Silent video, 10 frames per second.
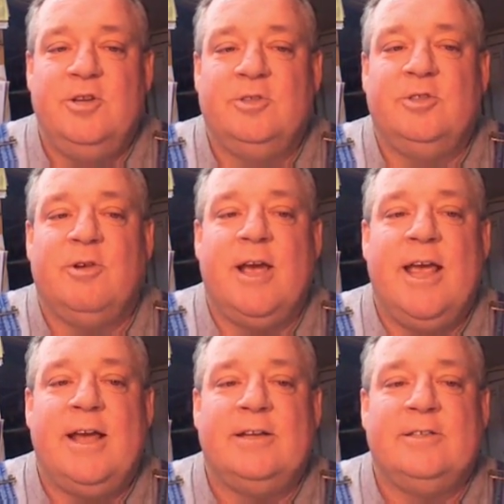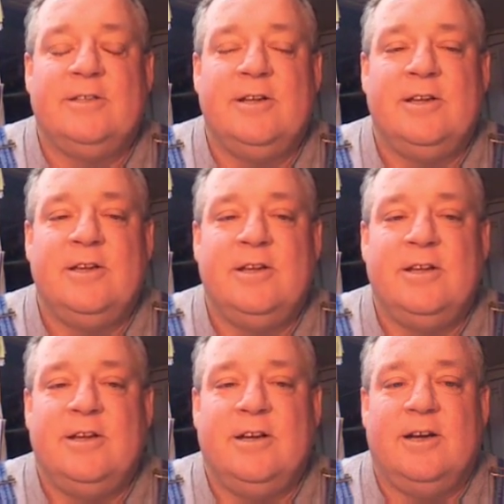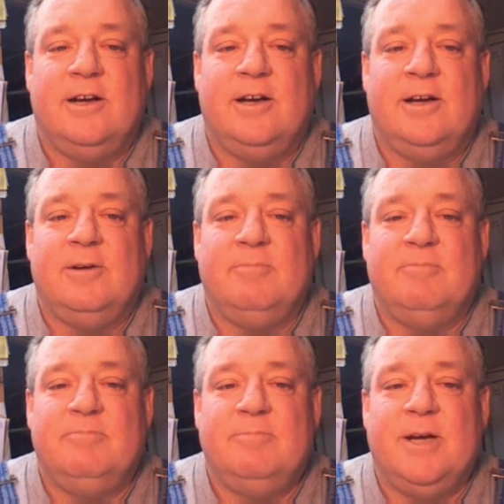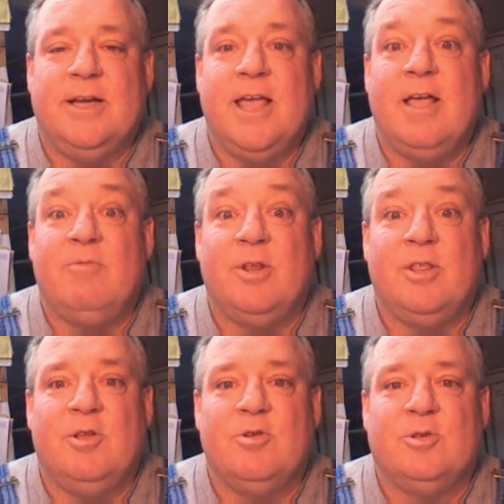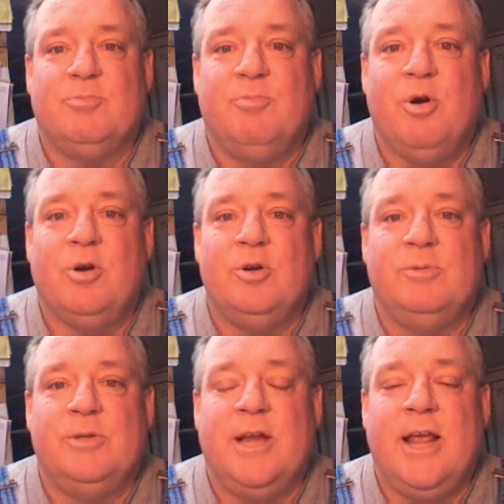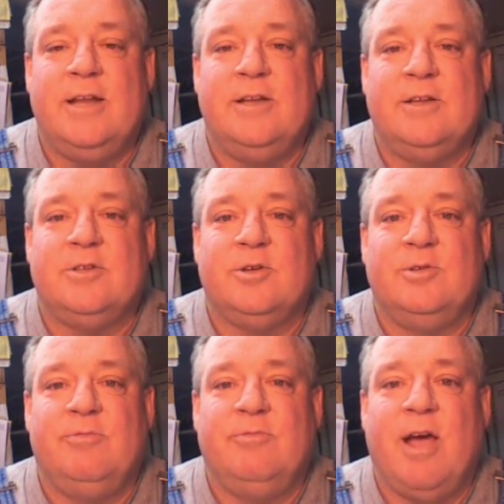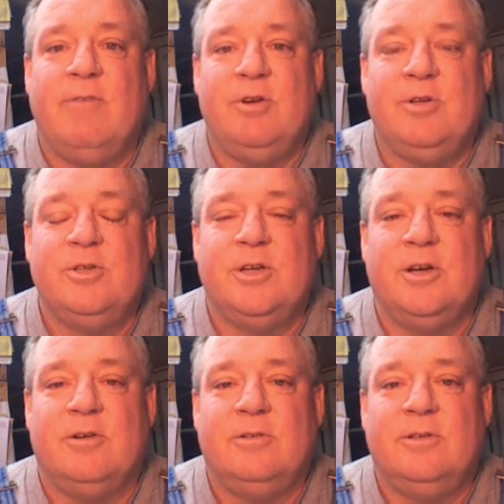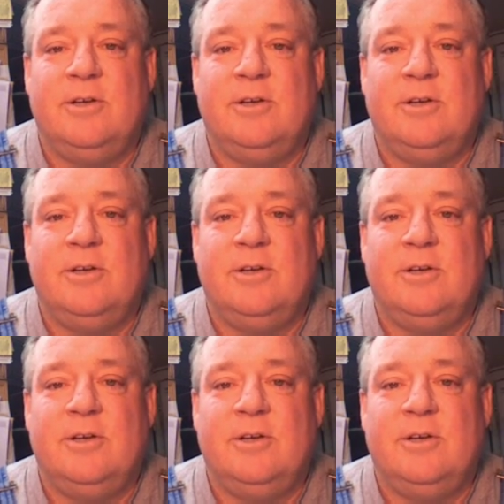So I asked a gal at one of the local support groups that had this surgery 5 years ago.